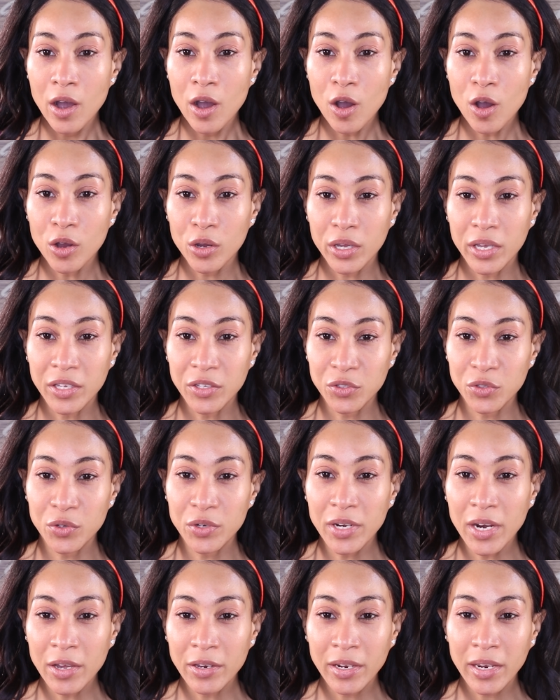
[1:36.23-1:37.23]
Okay,
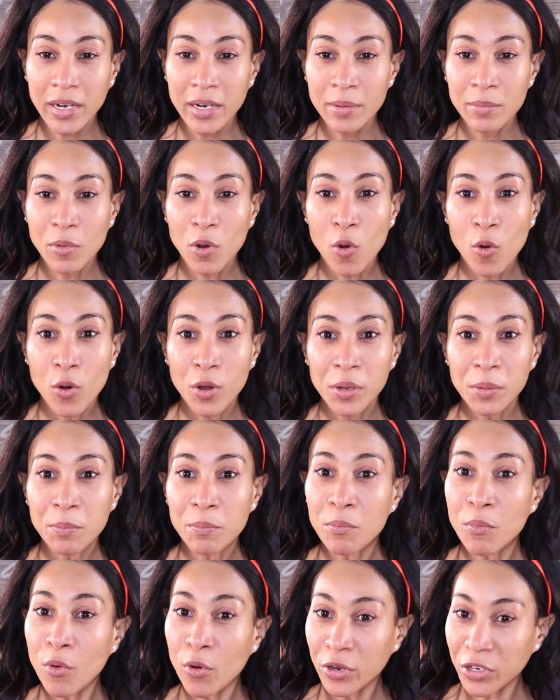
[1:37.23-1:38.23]
so now that I'm all
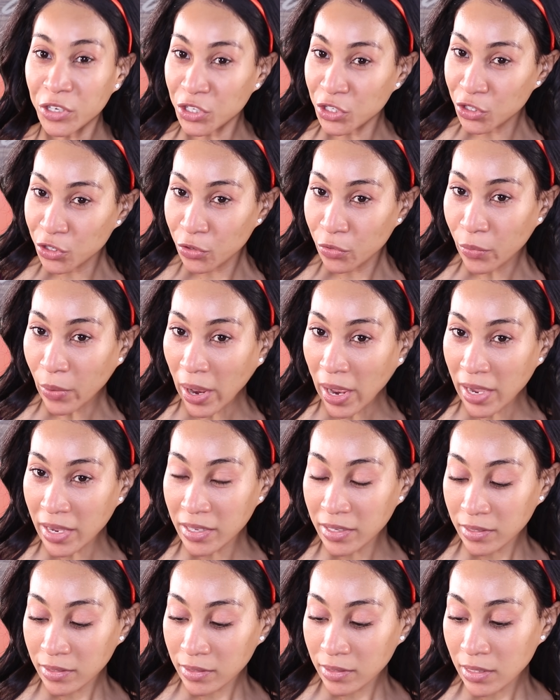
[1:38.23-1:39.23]

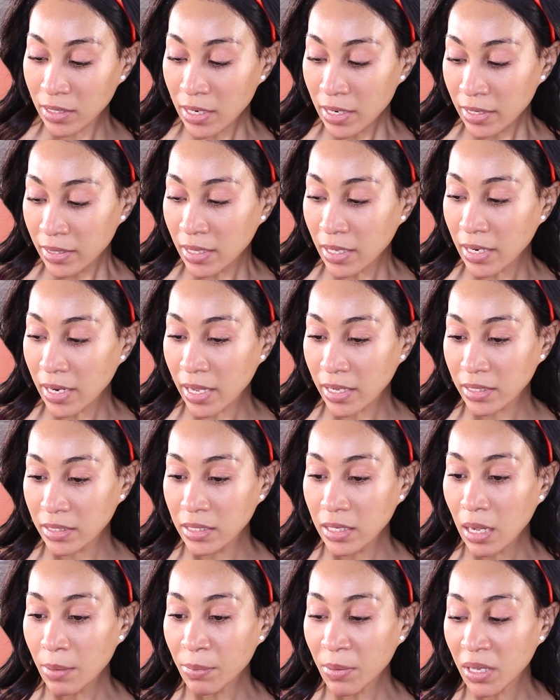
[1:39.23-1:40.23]
moisturized, the next
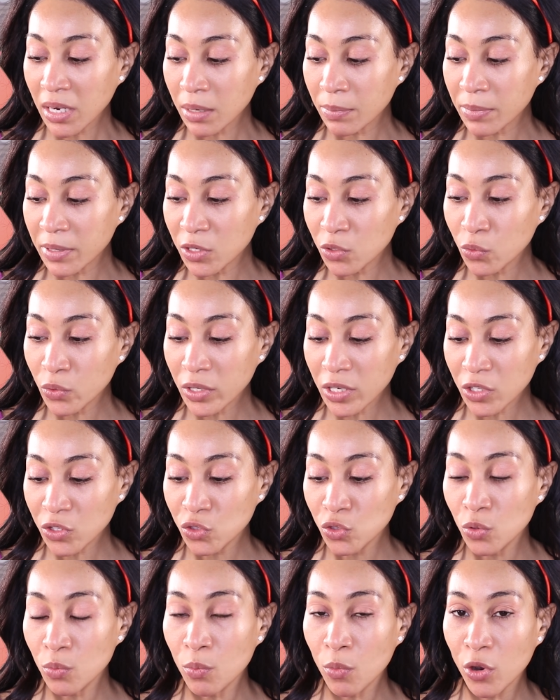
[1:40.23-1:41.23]
thing I'm gonna be doing is
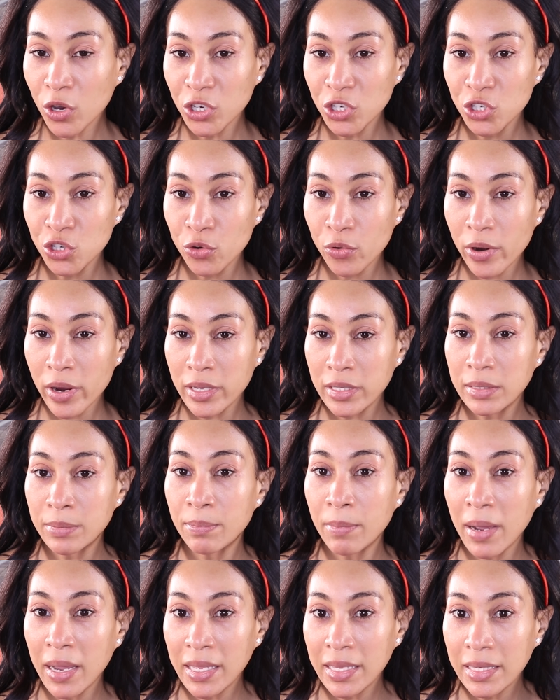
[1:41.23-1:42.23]
to moisturize
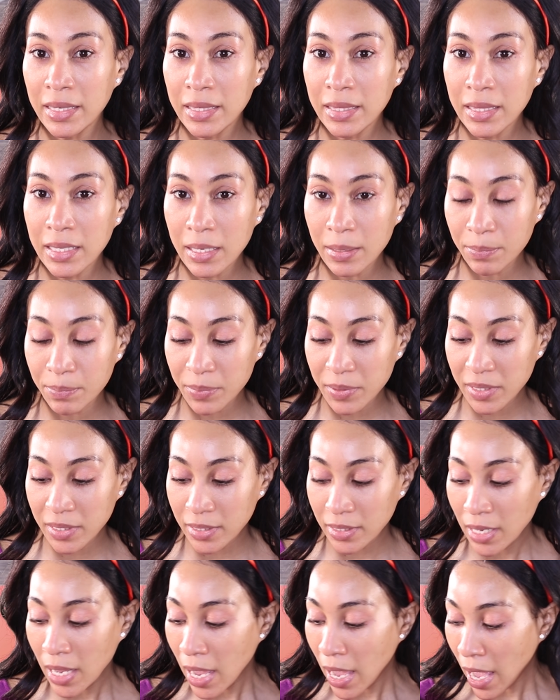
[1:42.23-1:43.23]
my
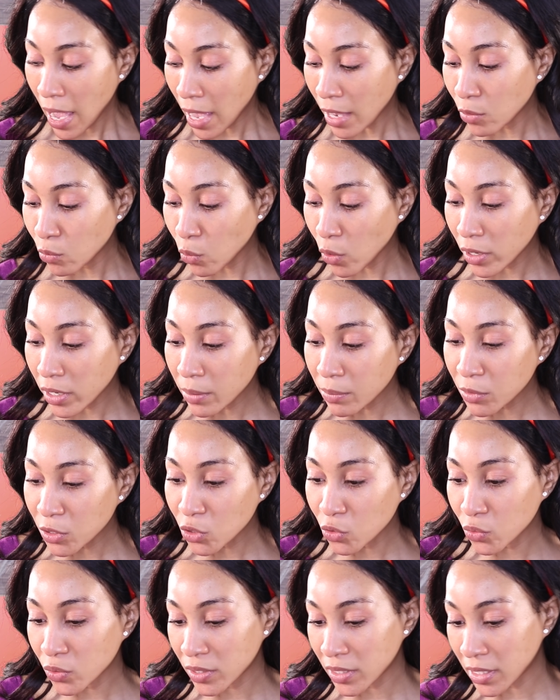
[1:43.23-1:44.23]
lips. And what I'm
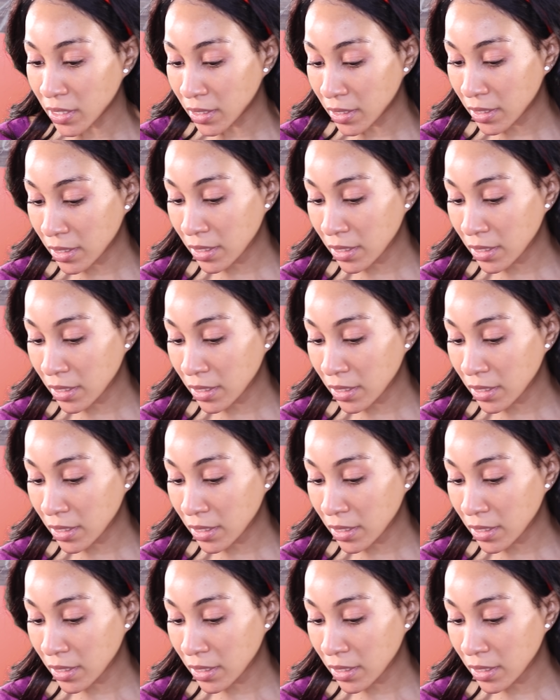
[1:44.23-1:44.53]
using